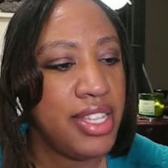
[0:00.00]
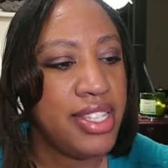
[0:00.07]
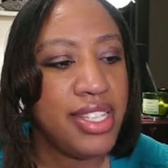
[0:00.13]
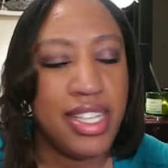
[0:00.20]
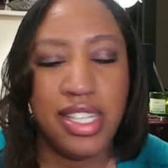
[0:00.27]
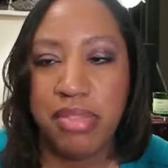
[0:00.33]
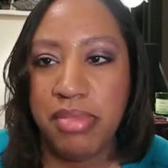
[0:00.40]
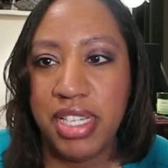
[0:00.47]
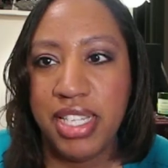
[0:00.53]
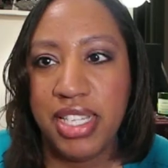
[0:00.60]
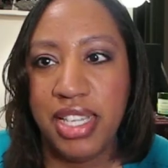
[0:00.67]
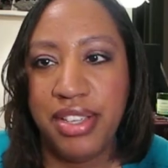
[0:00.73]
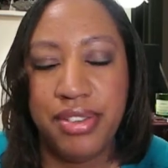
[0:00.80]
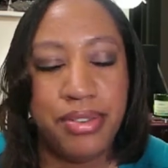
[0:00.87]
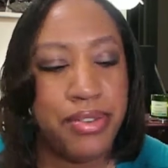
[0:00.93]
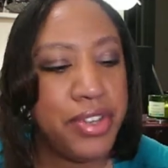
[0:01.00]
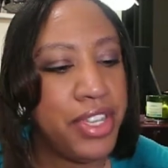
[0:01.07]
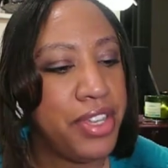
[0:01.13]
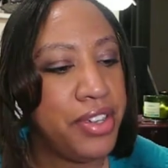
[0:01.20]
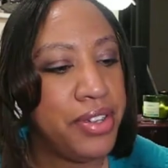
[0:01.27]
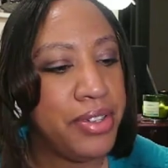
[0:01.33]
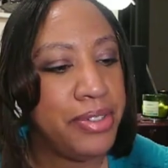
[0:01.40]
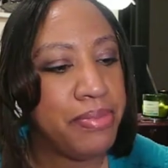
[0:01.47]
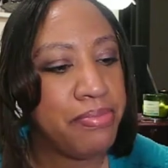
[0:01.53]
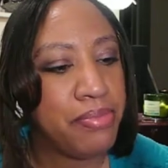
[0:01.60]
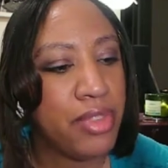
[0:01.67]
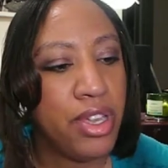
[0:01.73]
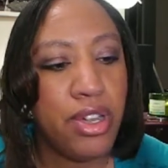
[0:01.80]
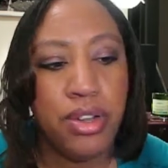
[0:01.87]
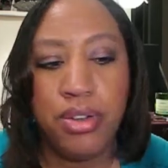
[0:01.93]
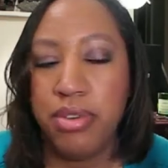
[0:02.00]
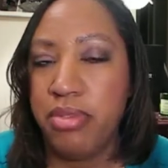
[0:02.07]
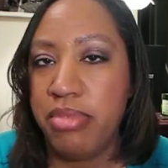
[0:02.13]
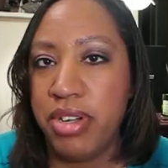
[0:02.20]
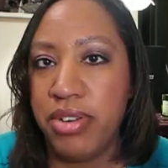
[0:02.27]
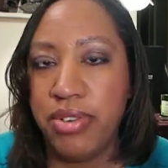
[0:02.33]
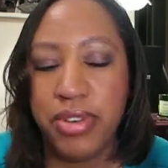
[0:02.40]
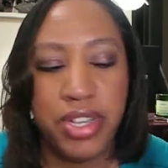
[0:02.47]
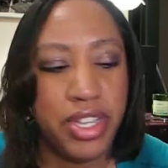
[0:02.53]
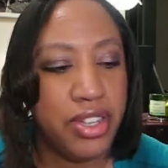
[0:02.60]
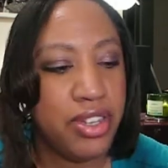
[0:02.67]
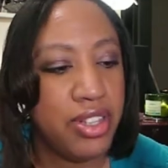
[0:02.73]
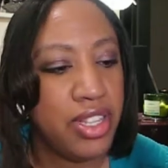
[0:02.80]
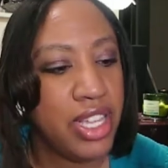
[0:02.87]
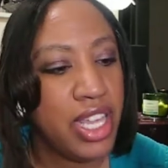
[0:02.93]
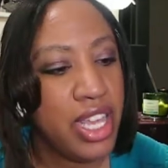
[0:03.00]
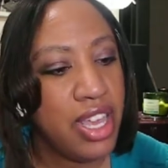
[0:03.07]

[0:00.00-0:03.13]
sesame seed oil, jojoba oil,